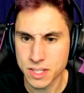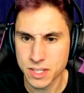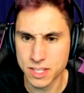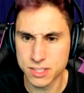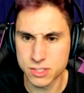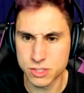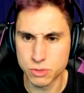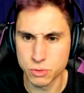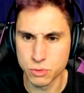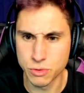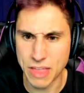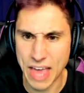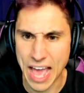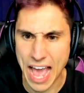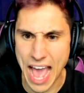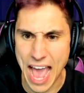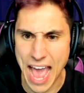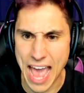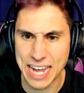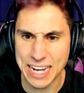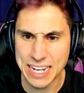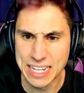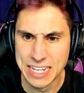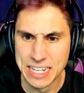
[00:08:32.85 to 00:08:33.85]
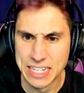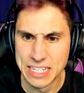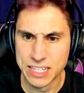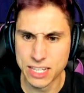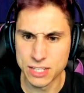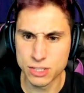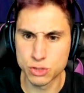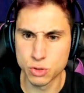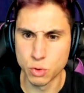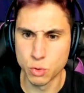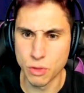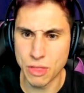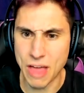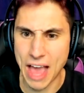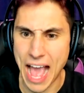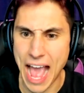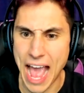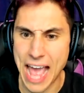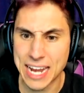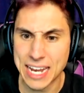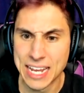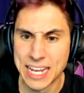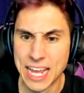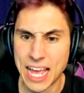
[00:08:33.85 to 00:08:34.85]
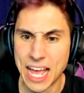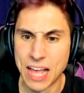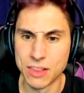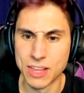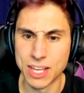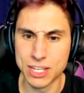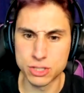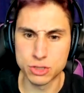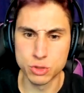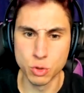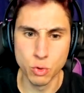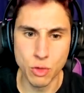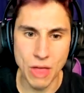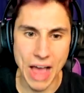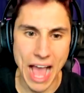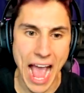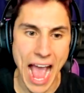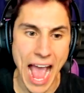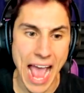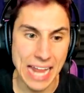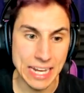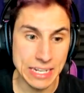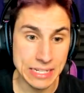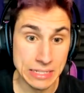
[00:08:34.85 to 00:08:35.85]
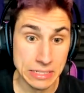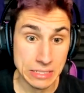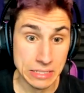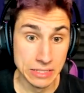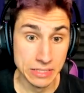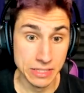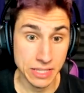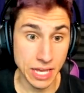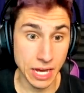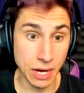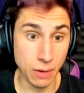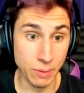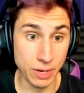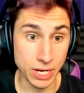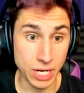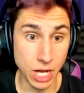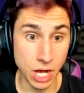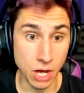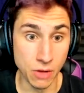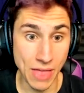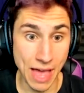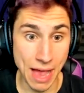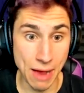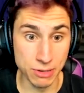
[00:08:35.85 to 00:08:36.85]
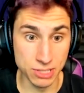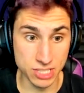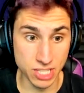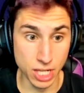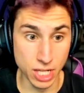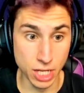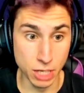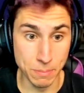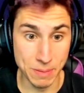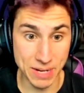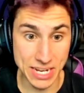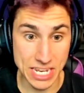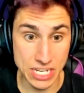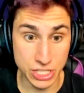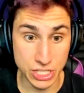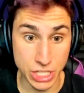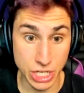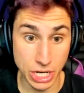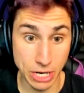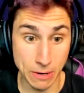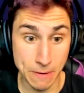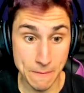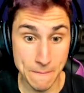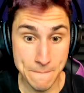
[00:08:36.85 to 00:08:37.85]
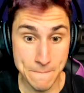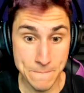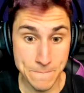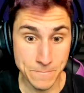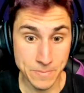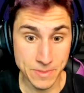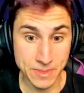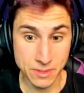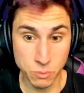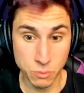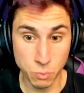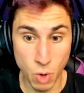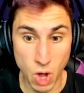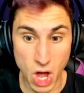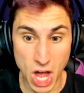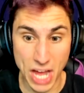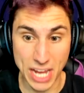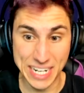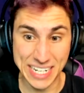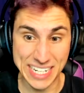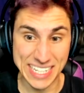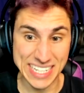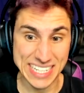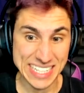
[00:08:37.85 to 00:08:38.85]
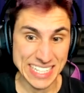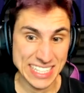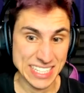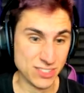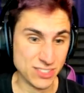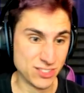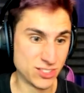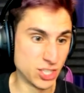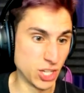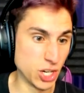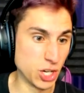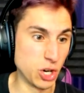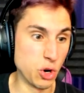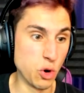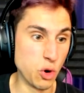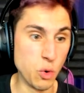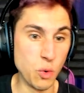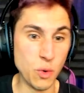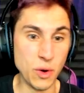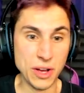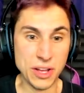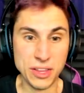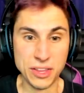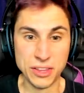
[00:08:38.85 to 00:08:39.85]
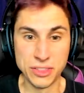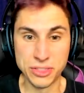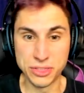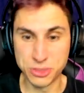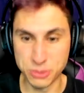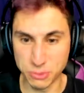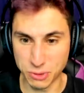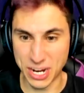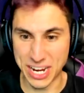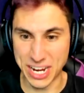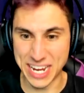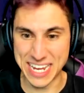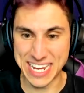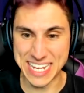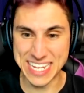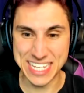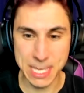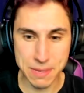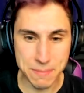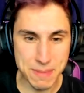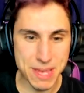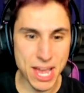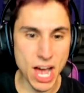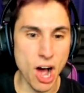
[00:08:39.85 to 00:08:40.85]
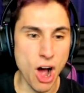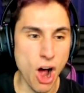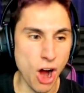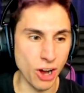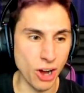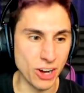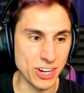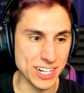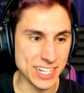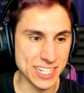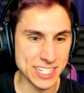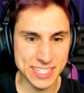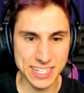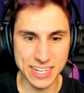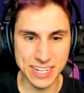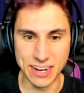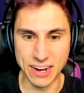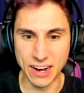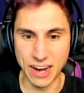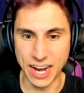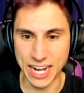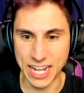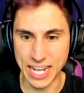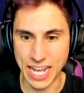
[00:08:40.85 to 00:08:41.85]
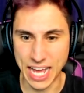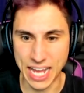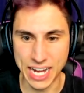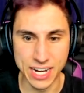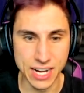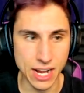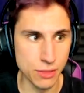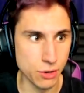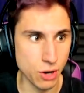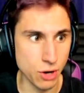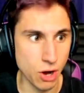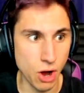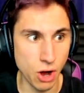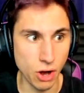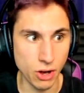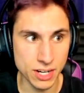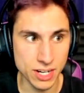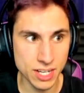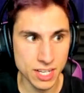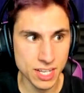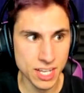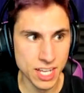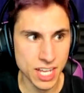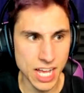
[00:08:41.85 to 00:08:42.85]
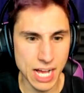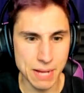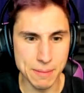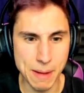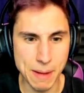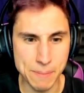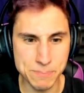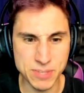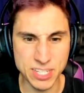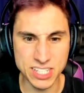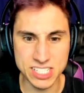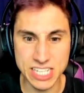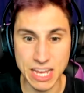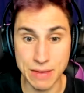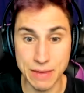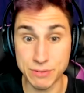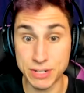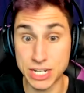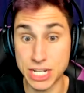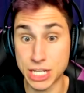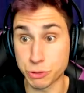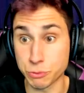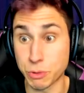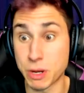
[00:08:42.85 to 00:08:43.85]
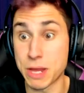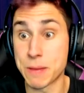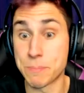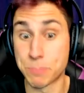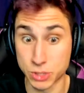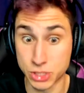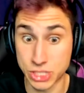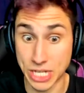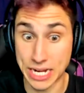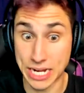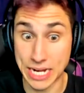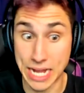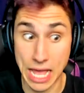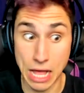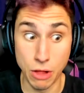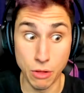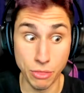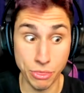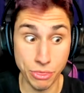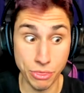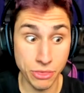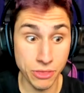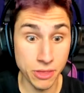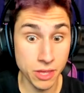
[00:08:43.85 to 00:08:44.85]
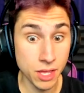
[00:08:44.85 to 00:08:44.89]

Let's do that. Let's do that. And let's do that. There we go. That was a little bit easier. One, two, three. Give me a heart. Alright, I got another heart. I'm up to 73% health.